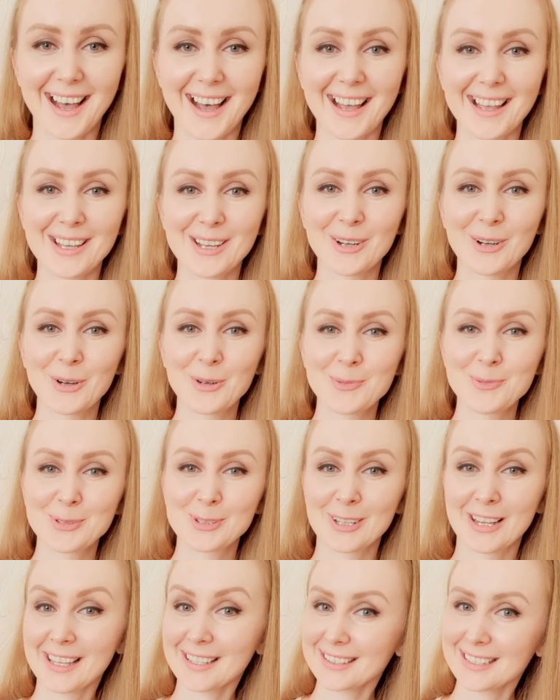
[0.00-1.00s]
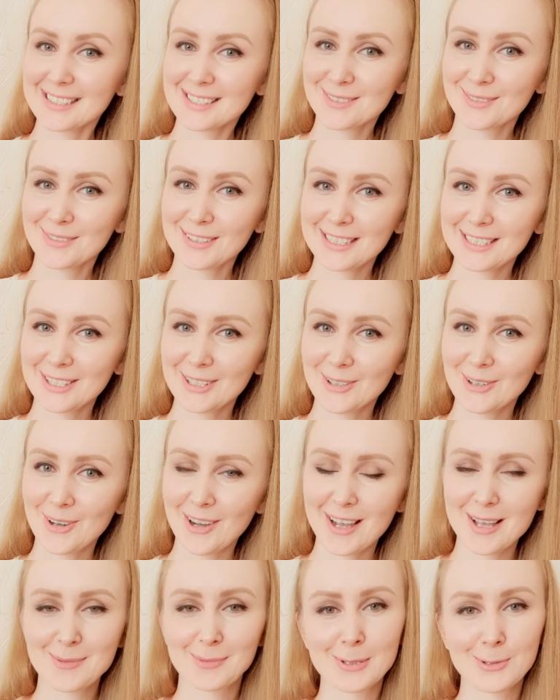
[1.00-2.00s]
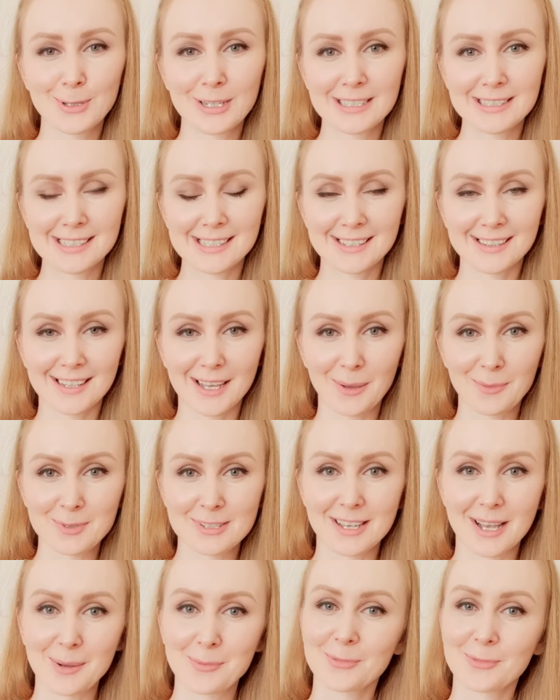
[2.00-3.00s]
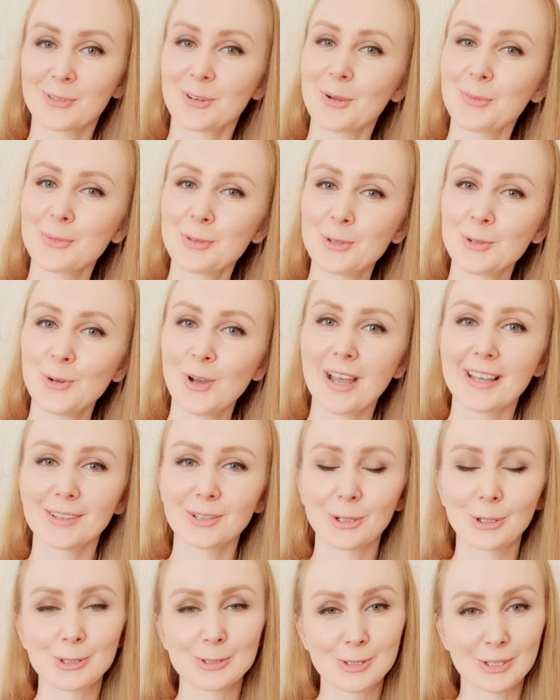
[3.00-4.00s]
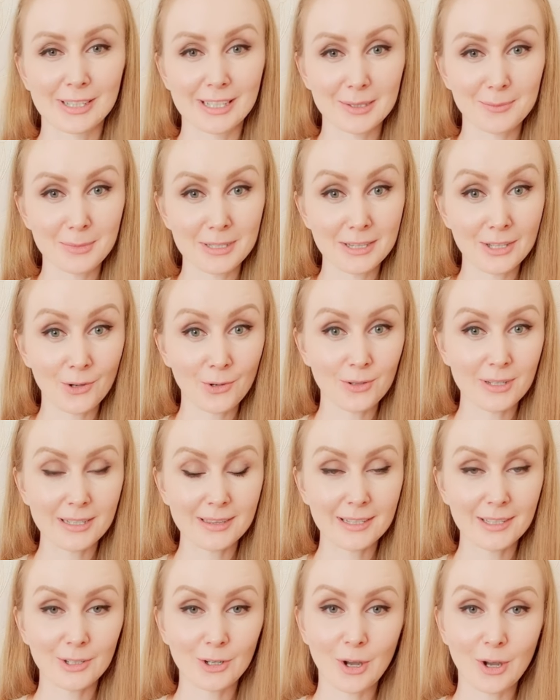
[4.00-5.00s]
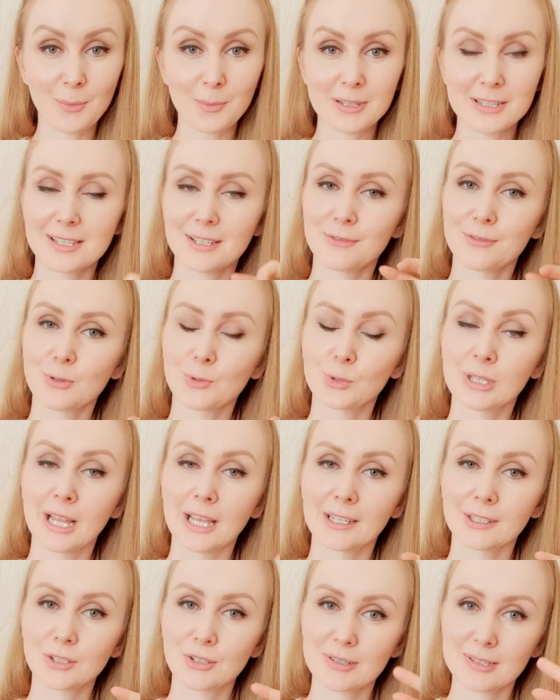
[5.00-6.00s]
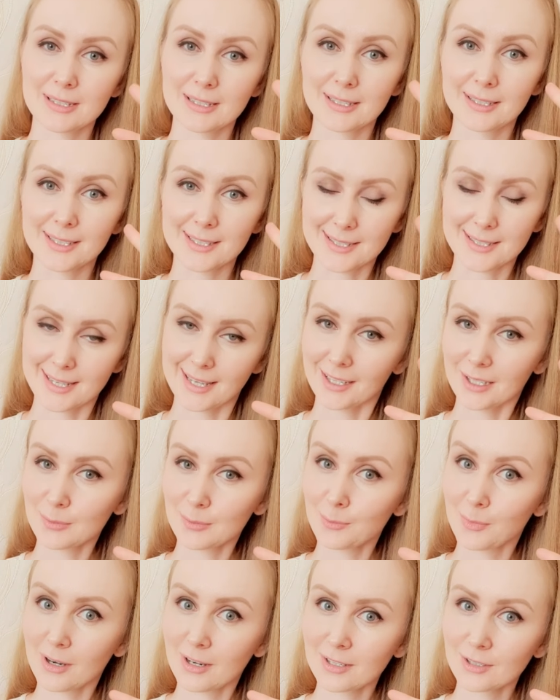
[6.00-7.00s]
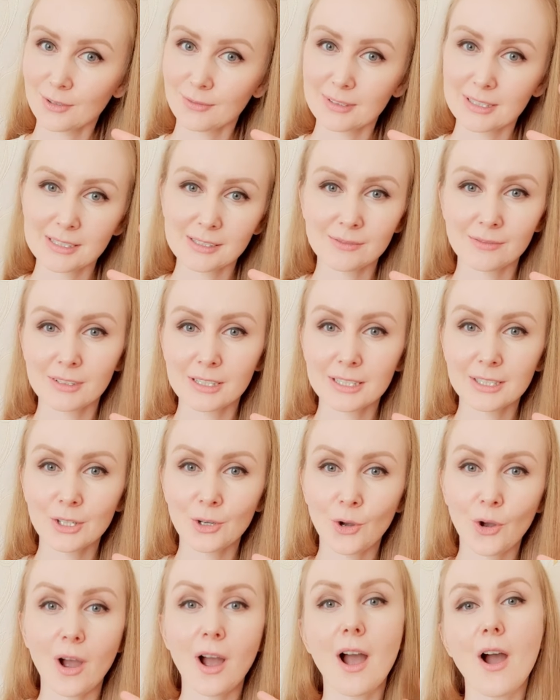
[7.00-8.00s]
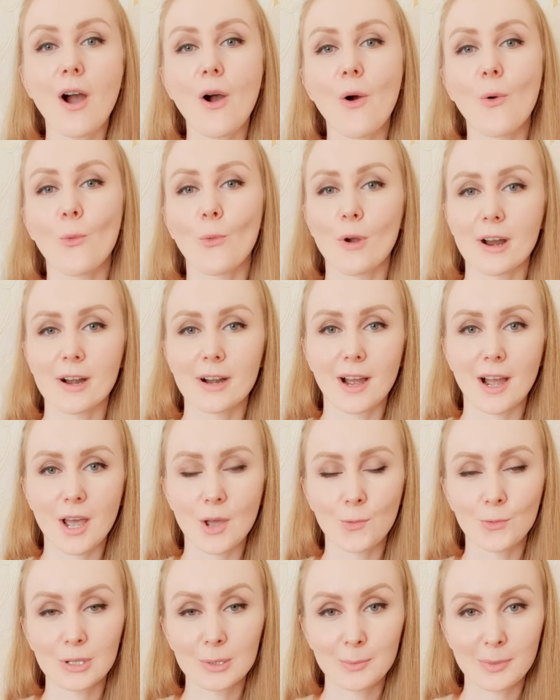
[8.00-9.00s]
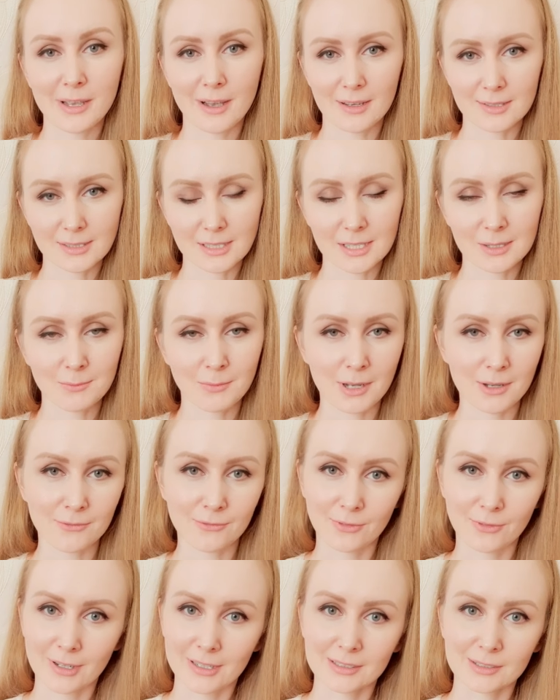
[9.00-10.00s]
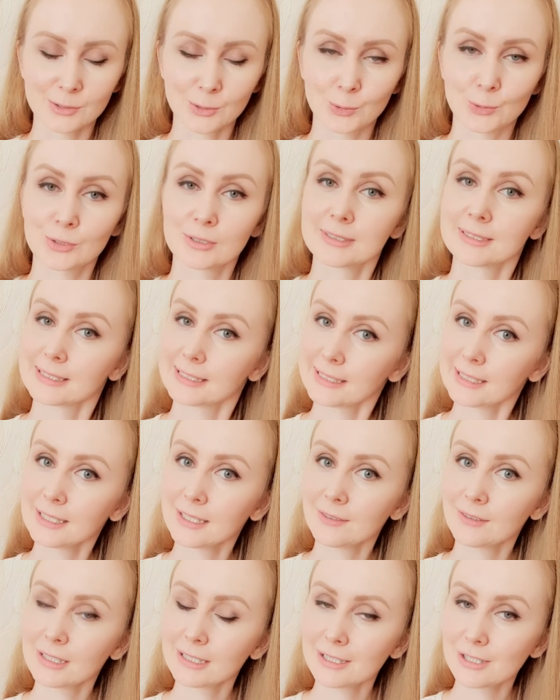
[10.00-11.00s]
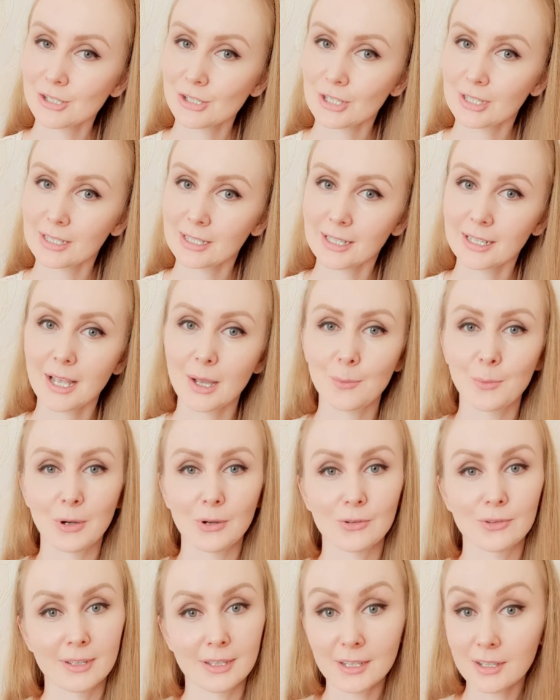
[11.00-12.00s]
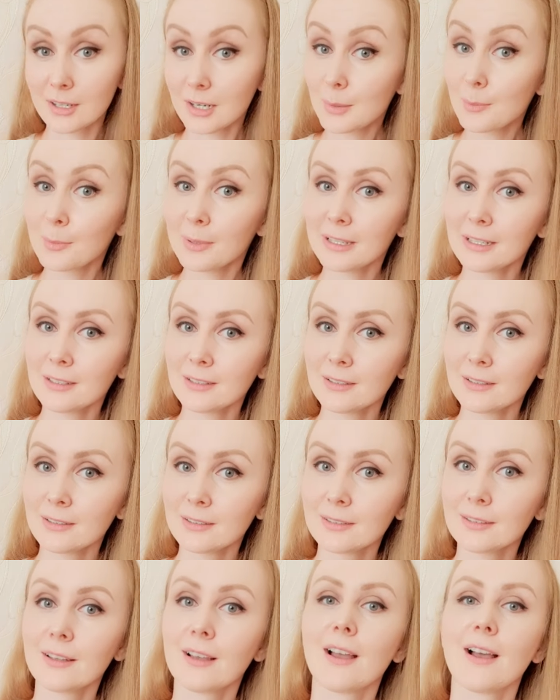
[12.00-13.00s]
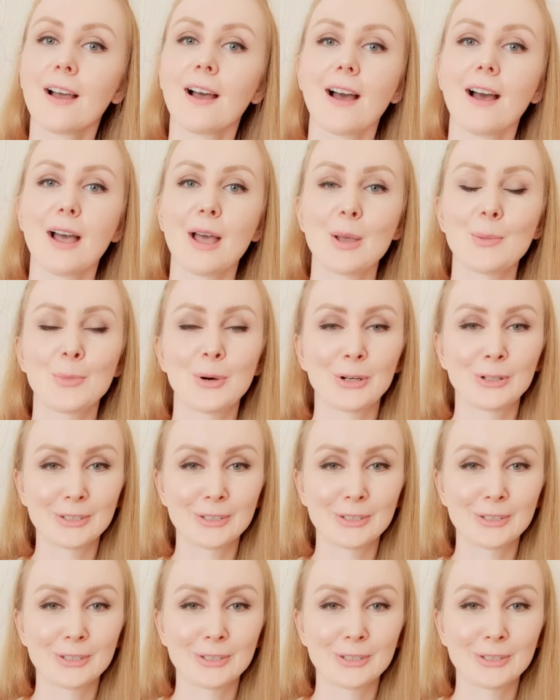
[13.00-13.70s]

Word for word: I hope you like this video, I'll be waiting thumbs up from you and also let me know in the comments if you would like to see the second part of this video where I will be asking my friends who still live in Chile about their opinion about